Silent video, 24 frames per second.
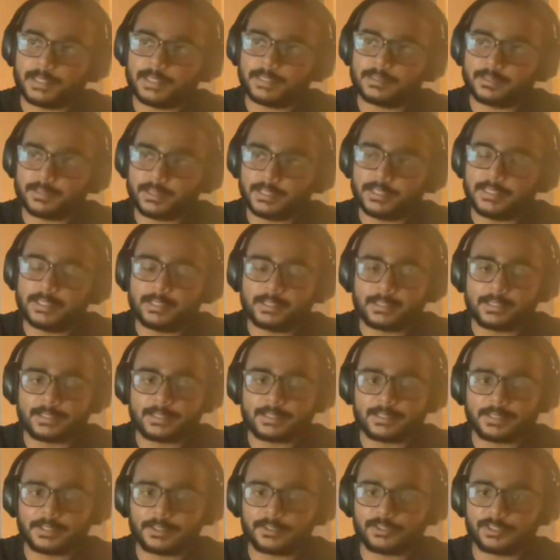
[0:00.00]
It's really
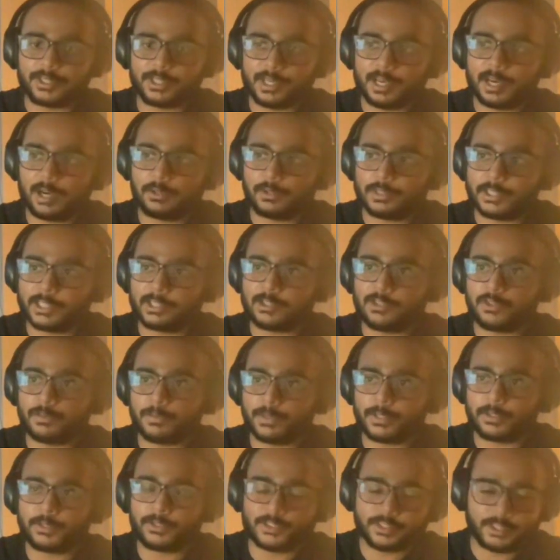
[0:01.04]
interesting to see how they
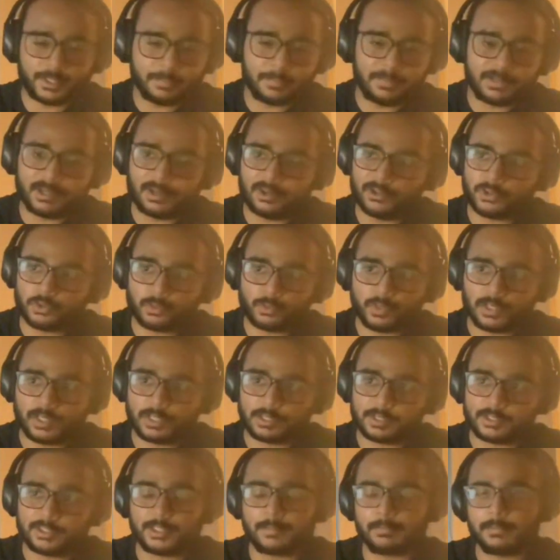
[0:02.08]
go because some DAOs
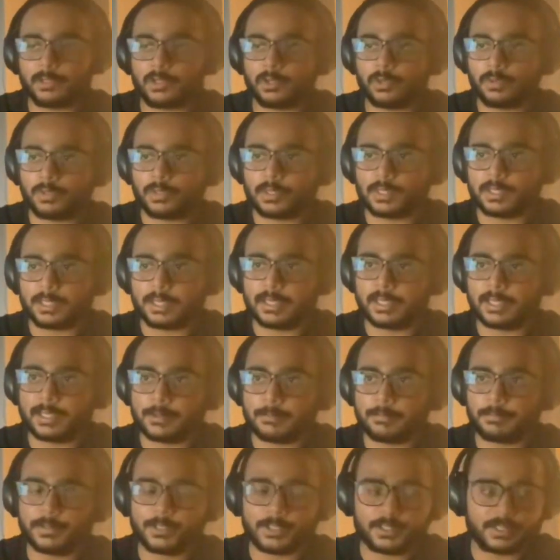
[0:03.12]
work, some don't. And
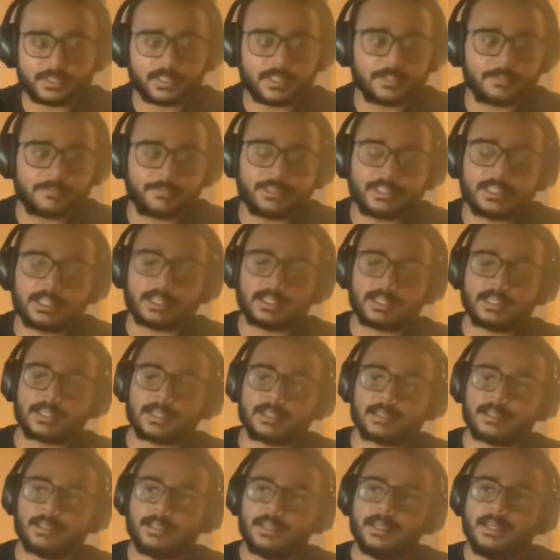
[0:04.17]
I personally feel
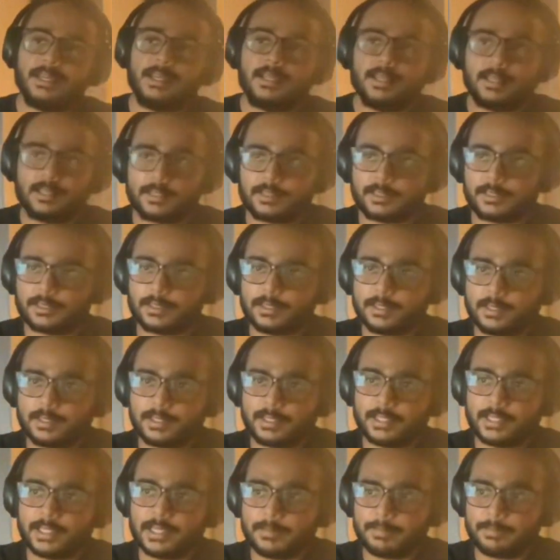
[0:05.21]
like
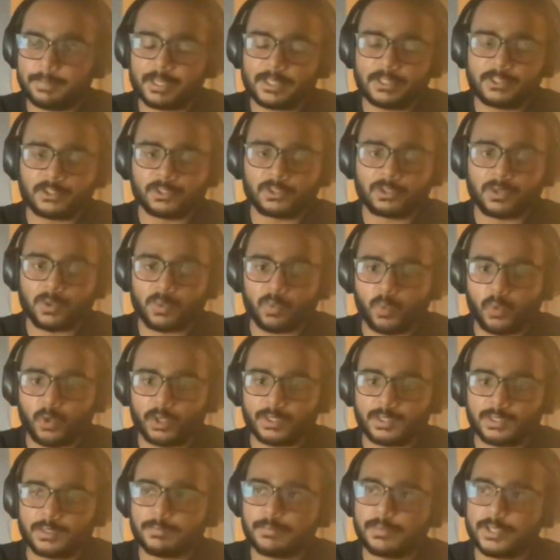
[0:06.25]
it depends on
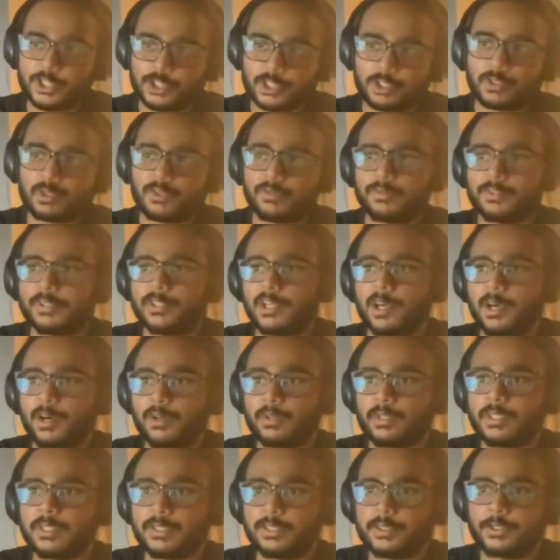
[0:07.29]
what the mission of the
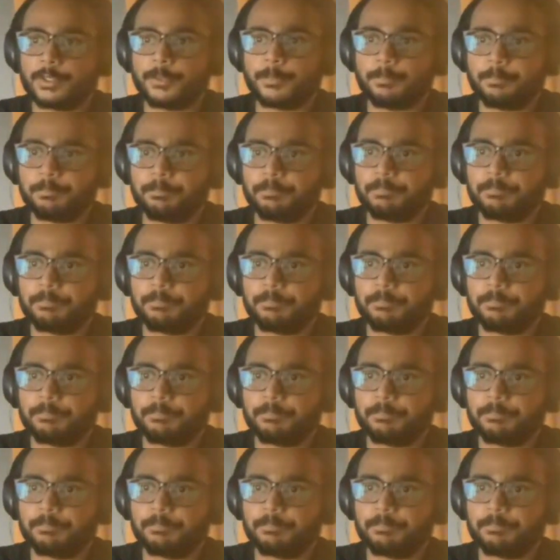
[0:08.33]
DAO is.